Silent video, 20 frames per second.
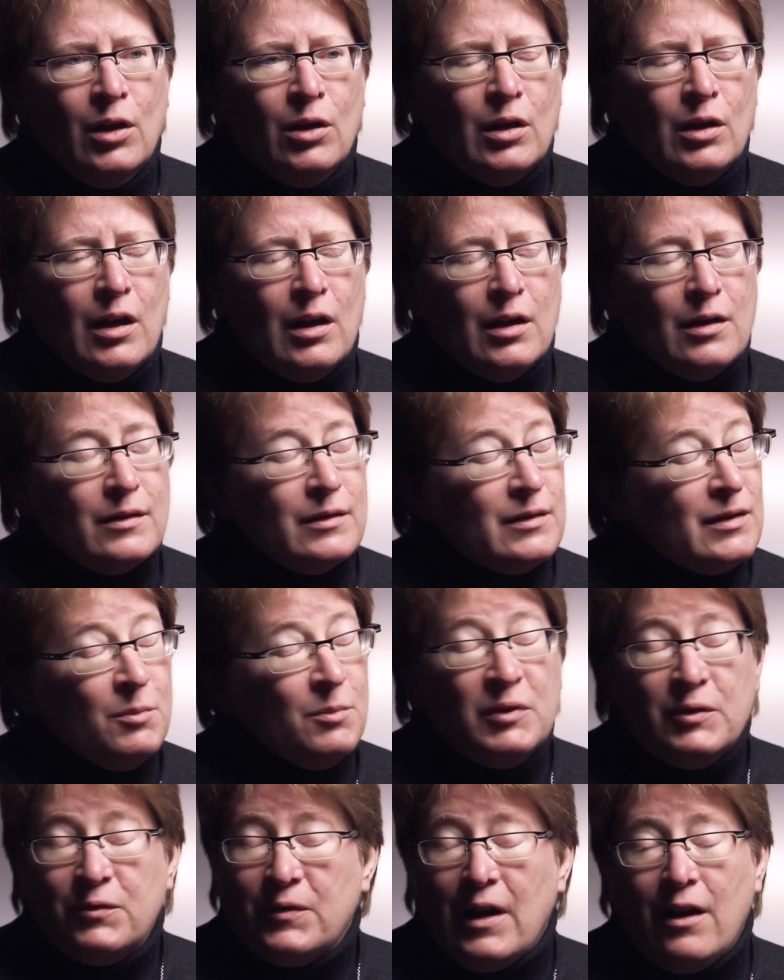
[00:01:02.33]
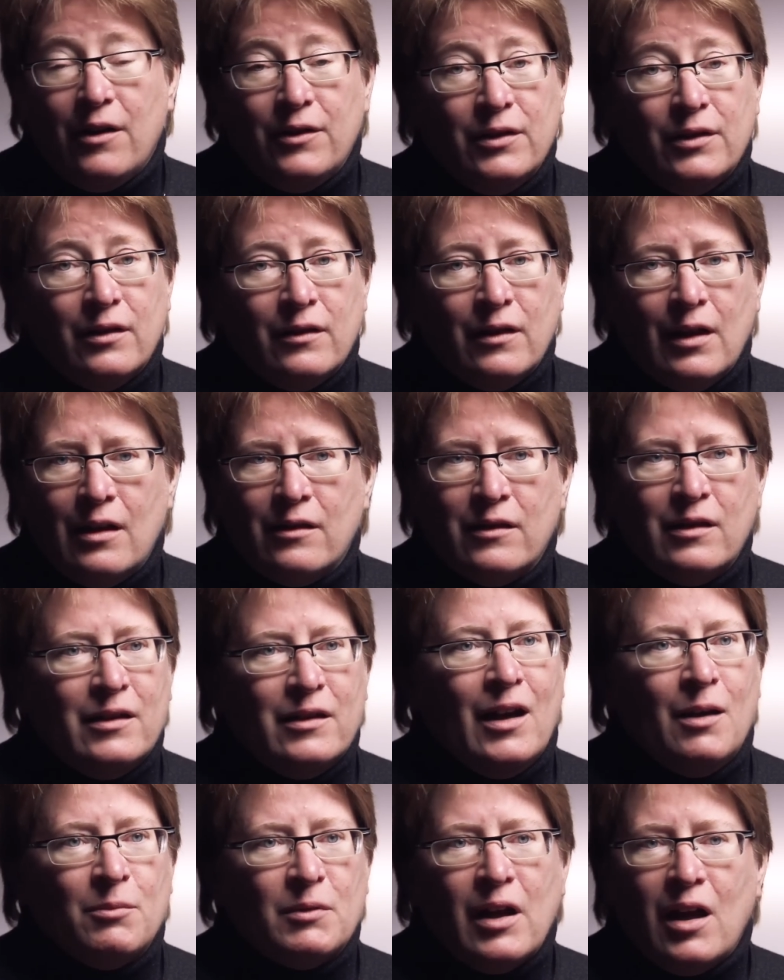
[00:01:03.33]
uh, simply found that the
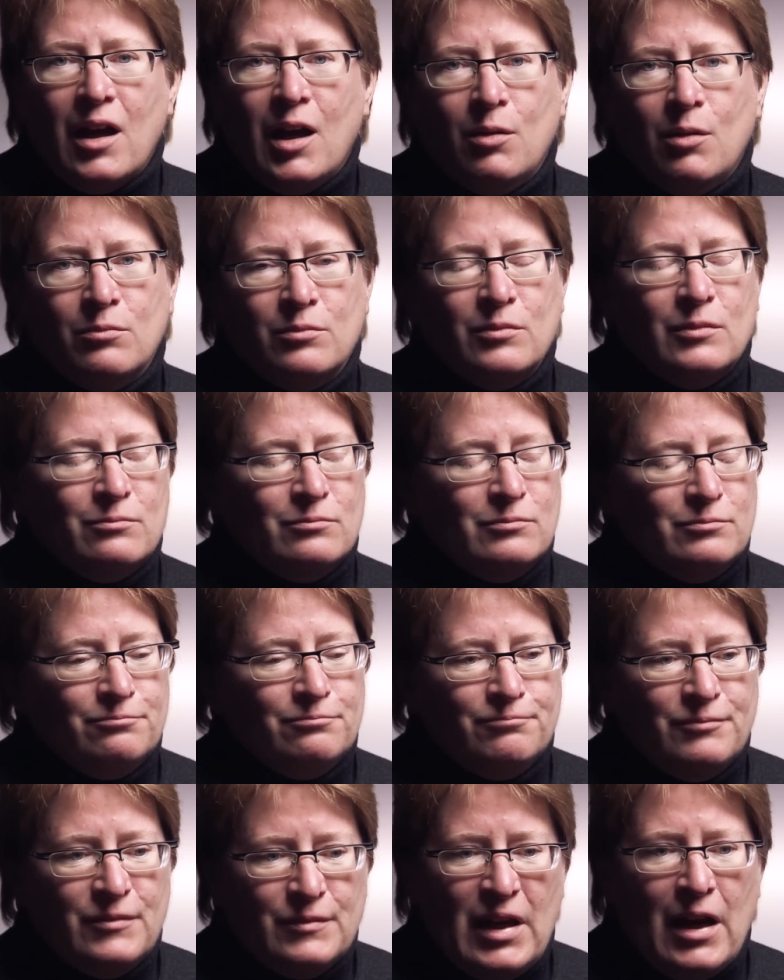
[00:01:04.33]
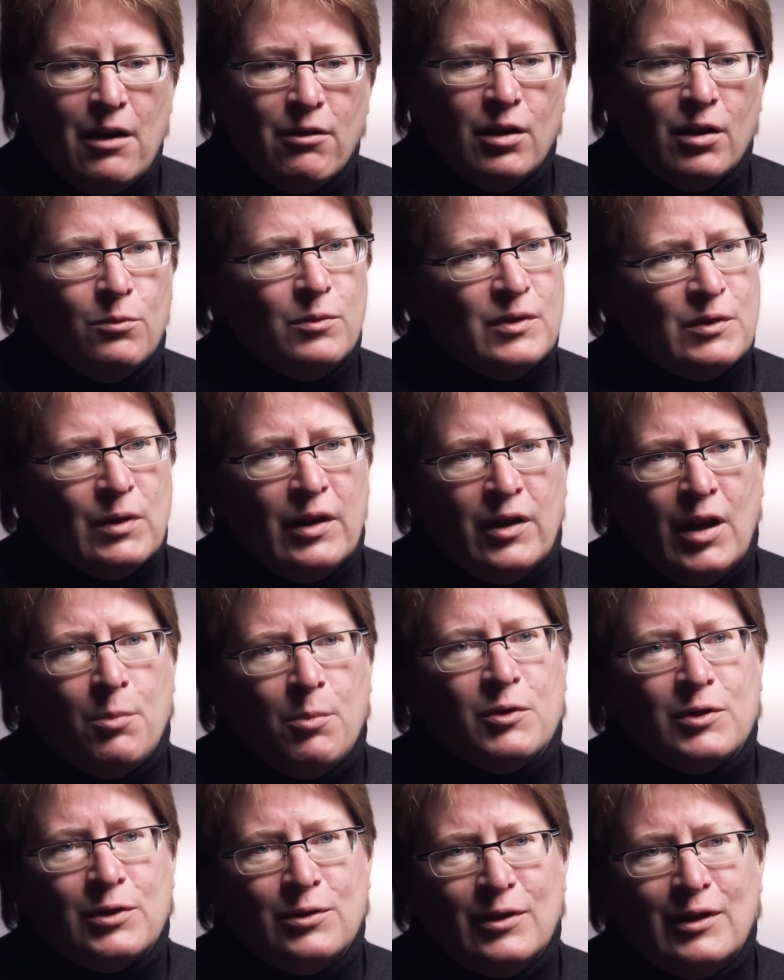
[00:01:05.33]
dot com era was an
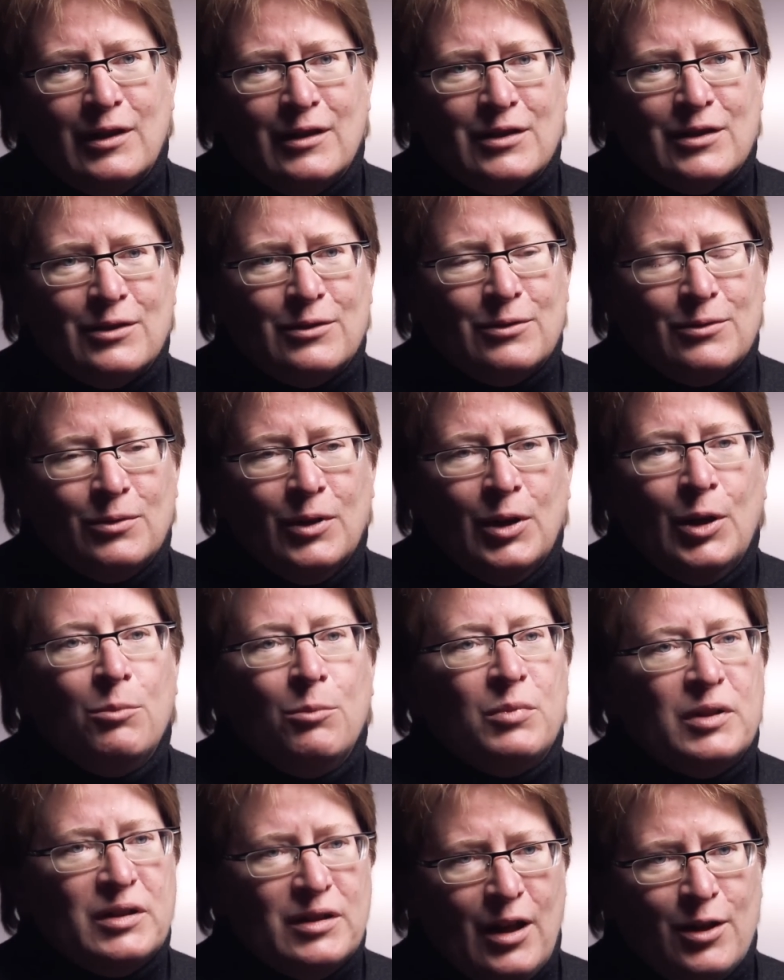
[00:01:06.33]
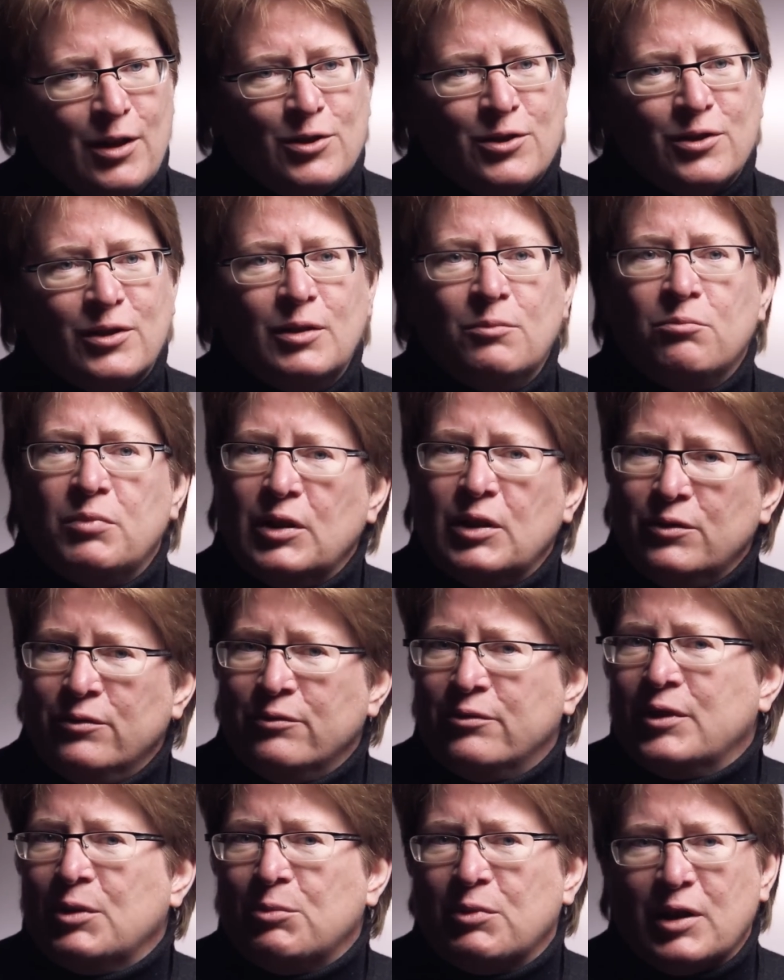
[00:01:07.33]
opportunity to potentially build and
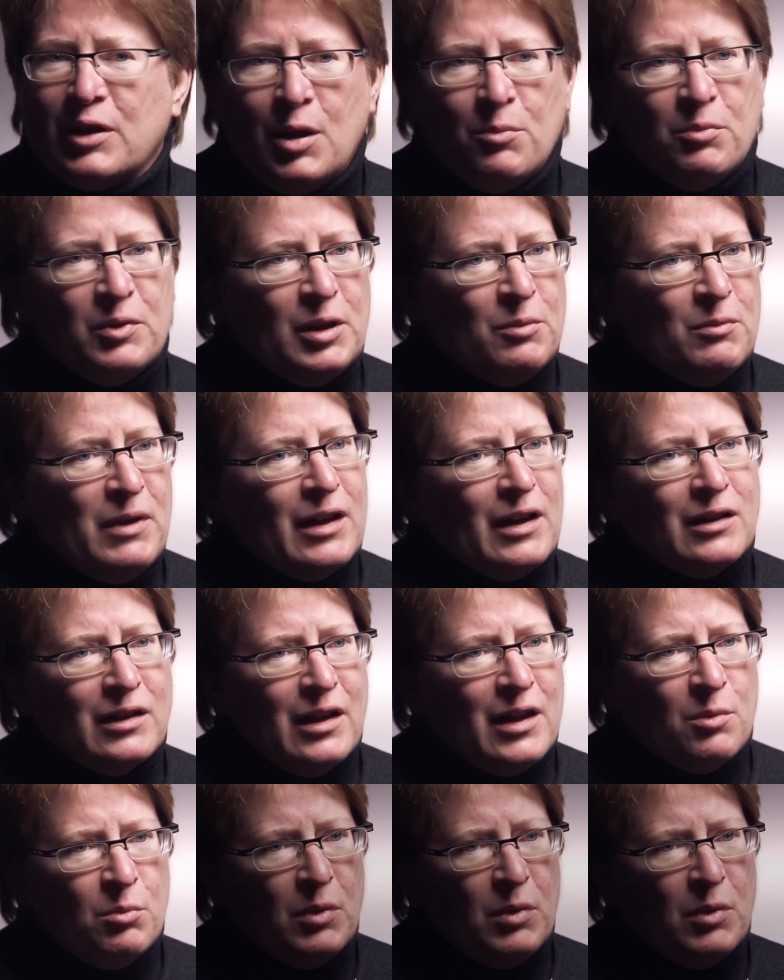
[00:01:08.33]
flip a company and make a lot of